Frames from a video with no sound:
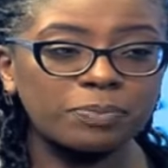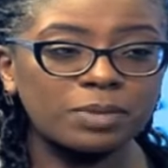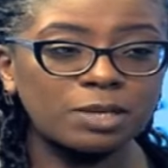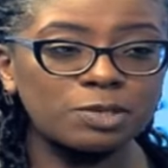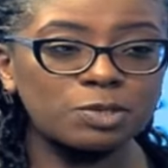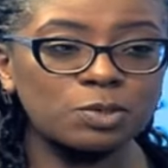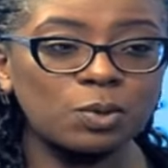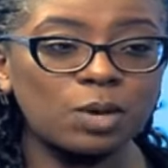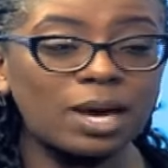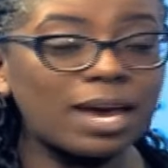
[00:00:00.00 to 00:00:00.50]

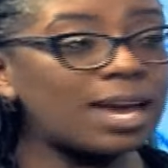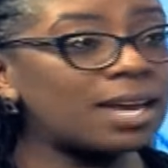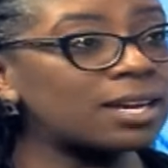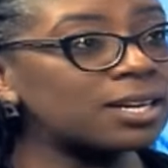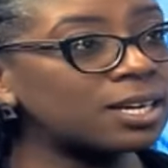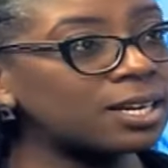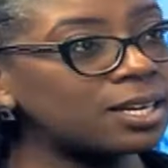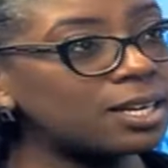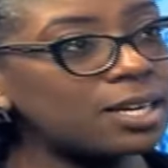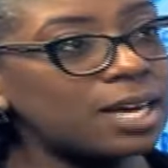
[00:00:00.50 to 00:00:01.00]
So I
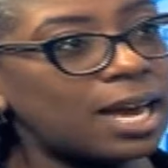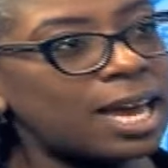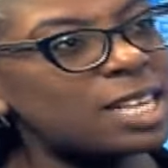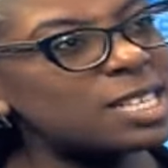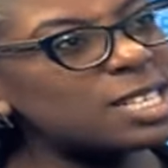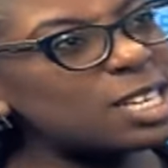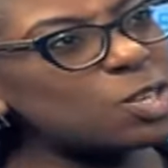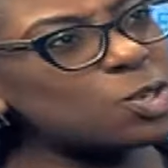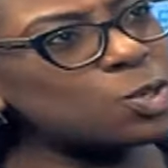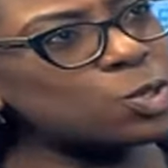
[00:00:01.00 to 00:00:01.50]
really, I
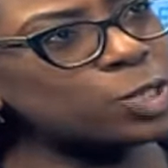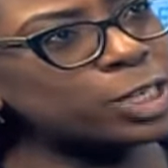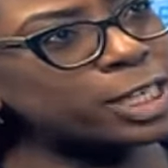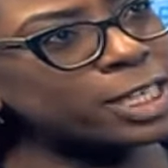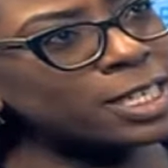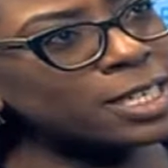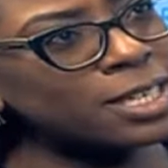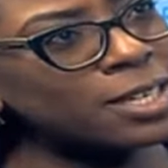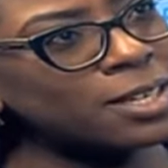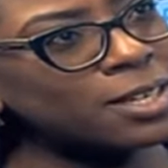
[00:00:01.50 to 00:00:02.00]

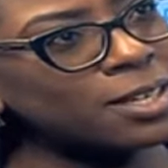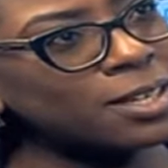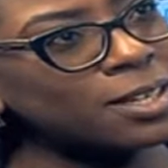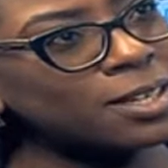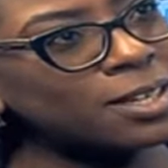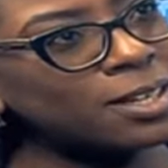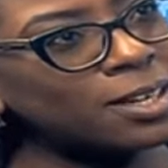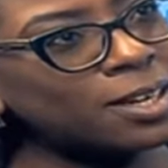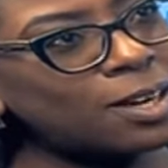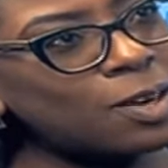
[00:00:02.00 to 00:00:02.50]
settled.
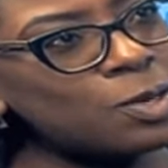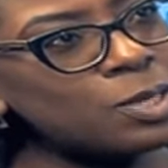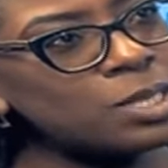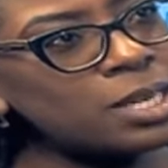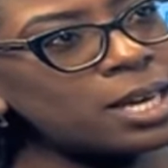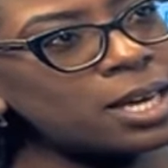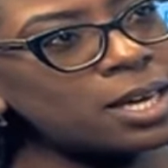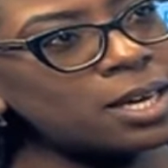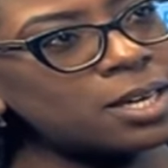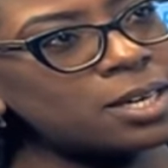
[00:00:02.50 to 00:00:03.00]
I was
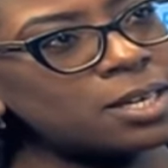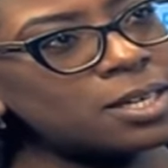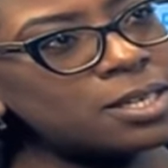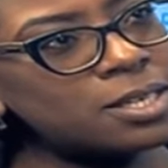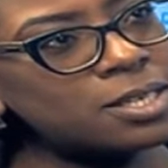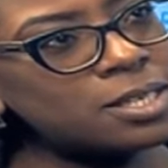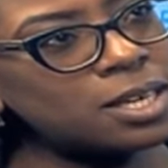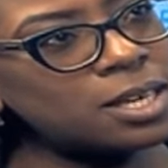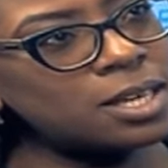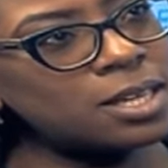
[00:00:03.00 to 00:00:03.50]
like,
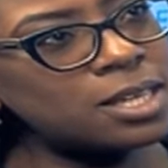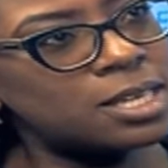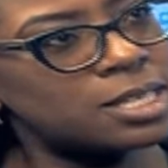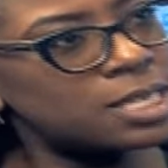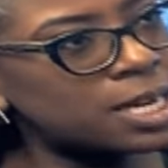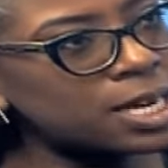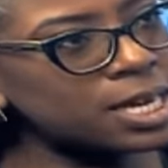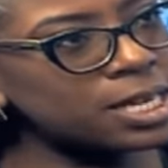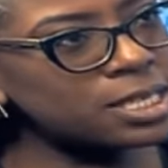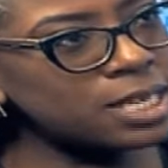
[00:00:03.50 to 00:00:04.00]
see, there's
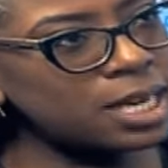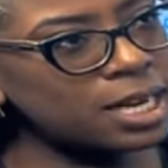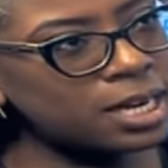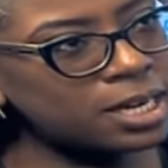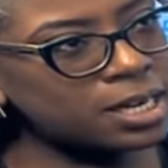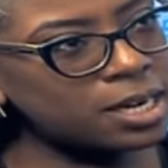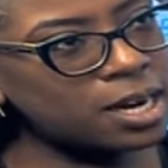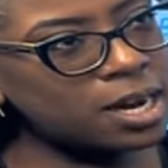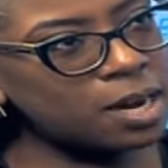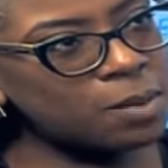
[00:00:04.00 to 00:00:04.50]
a nice
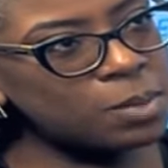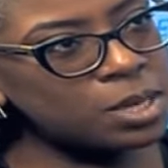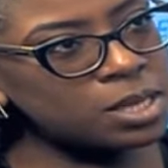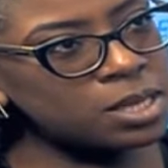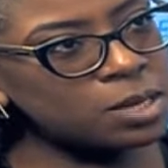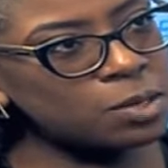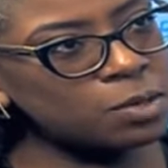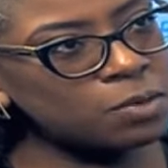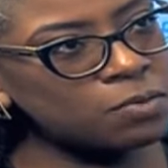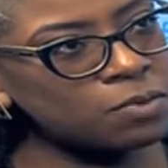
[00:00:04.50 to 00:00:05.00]
salary coming at the
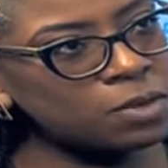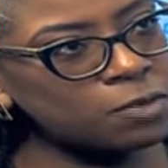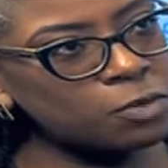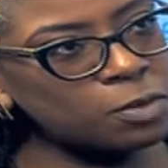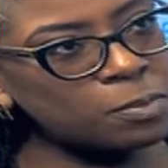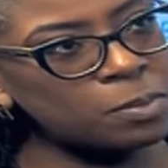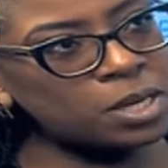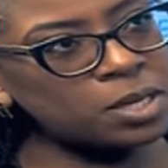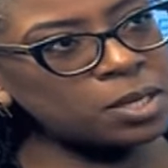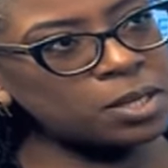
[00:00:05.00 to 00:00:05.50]
end of every
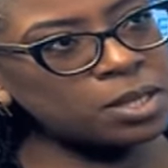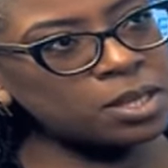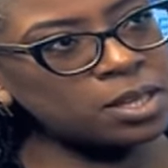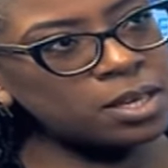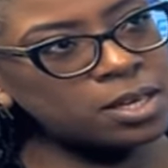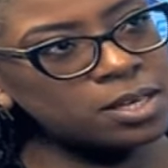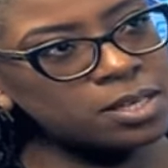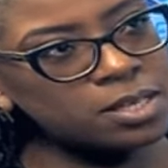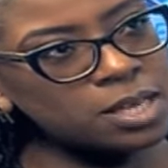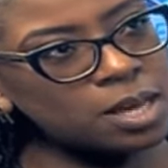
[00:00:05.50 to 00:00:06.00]
month.
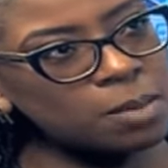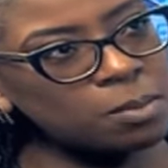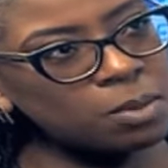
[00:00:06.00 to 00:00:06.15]
See, I'm